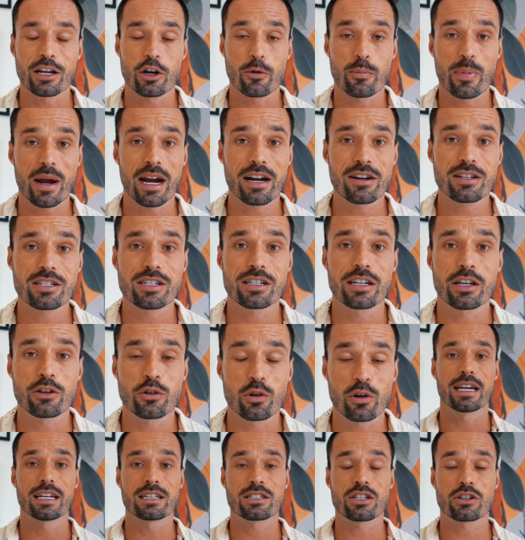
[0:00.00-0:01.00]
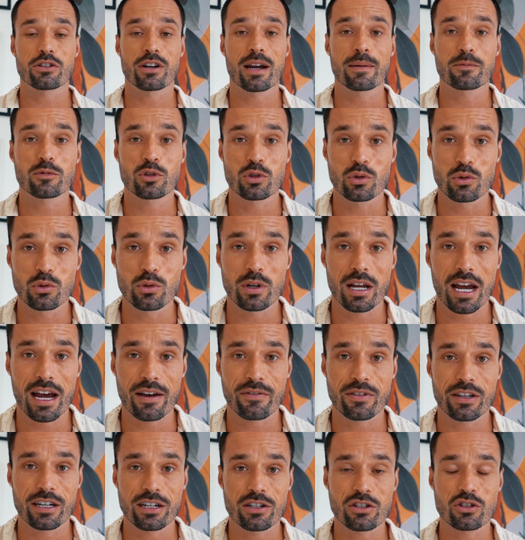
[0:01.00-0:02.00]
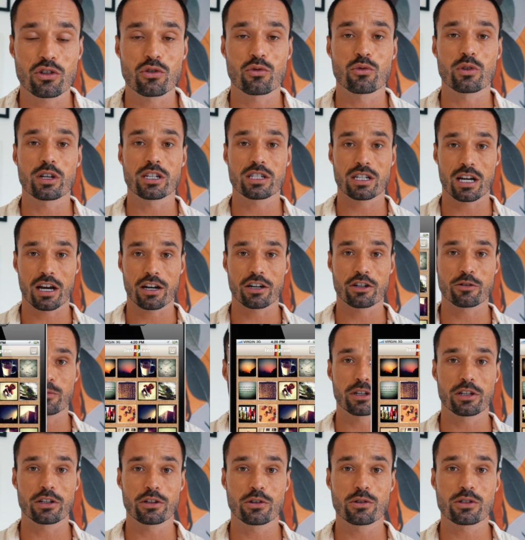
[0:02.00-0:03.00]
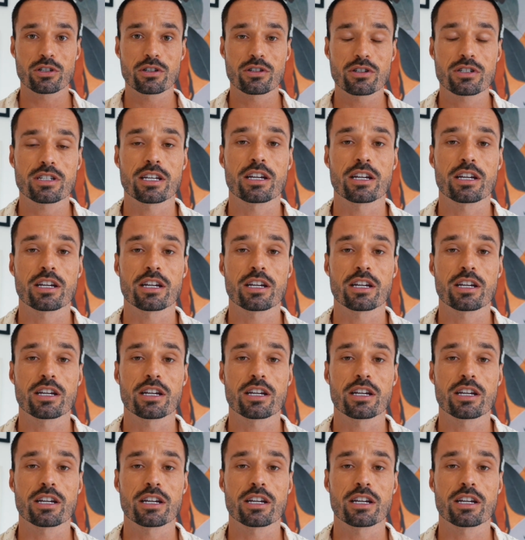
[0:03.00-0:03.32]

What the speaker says: comparison, it took Instagram 2.5 years to reach 100 million users,